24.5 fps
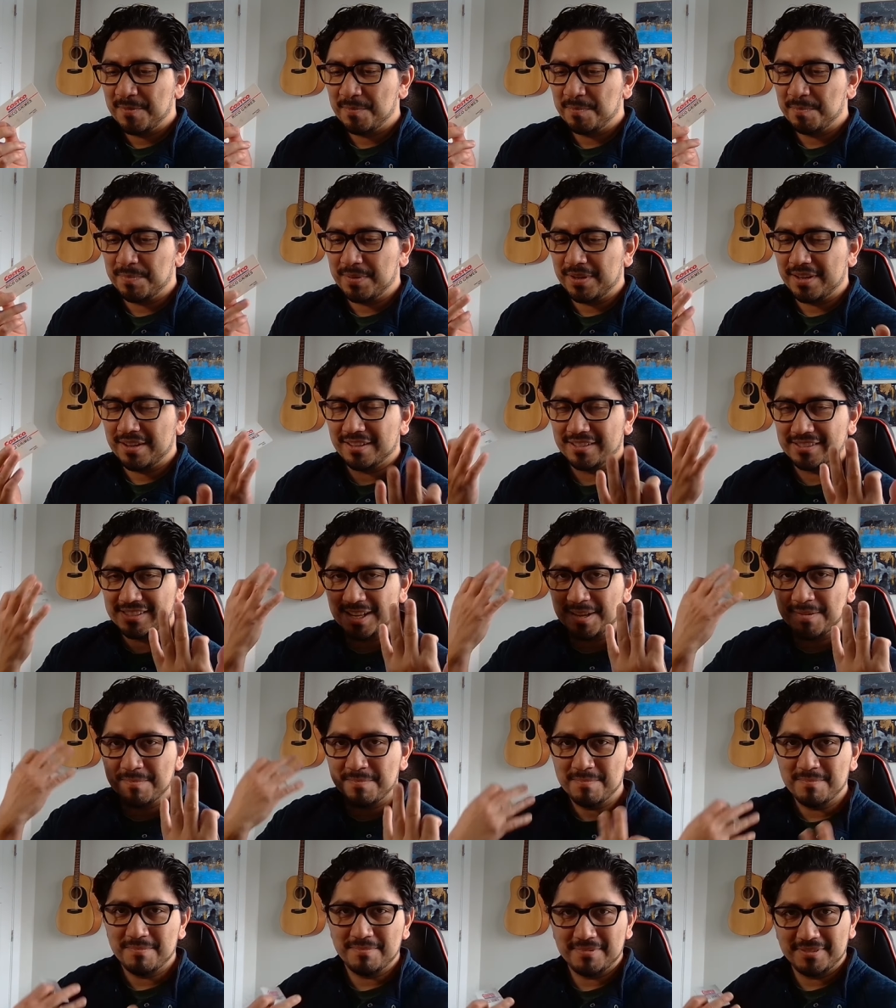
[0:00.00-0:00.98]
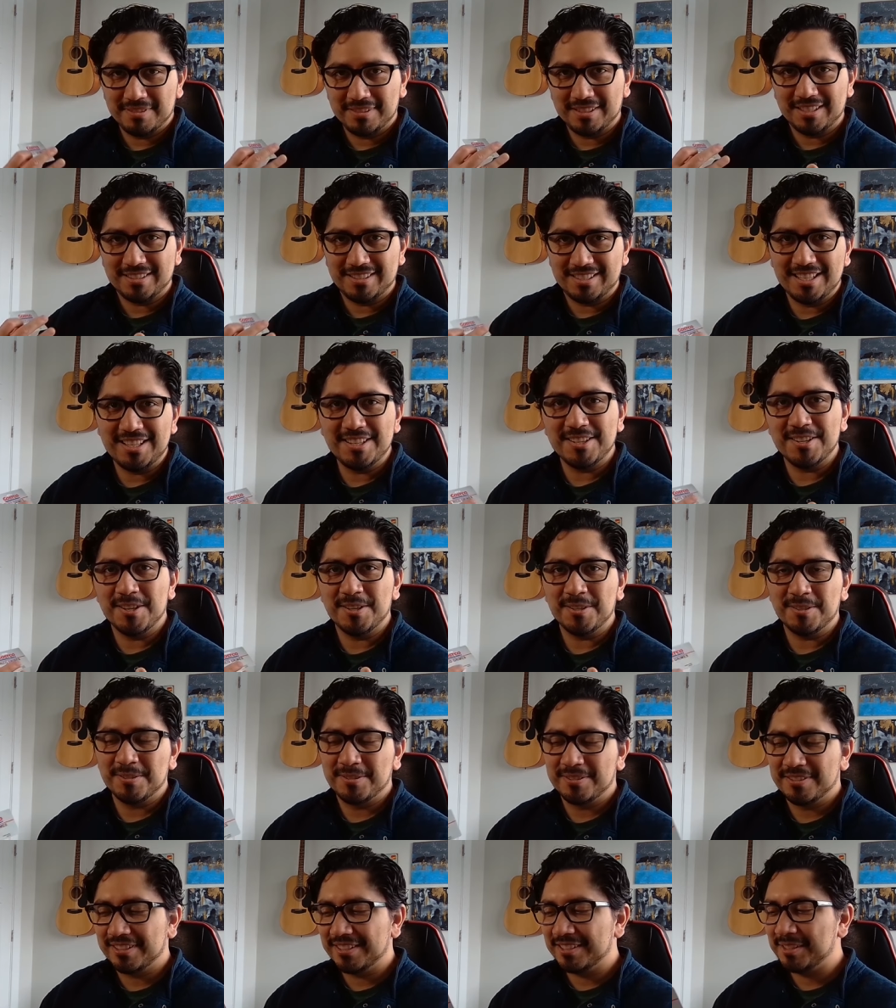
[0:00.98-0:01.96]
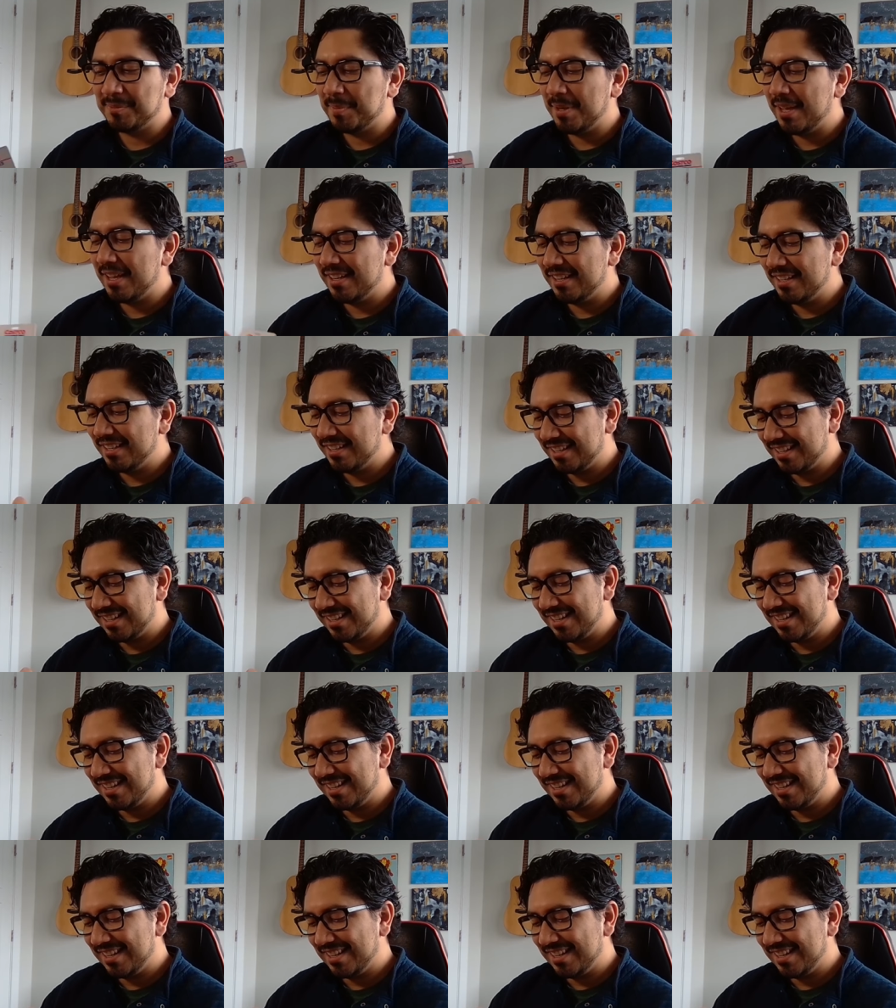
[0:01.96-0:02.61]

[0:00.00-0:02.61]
because I'm Latino, Hispanic,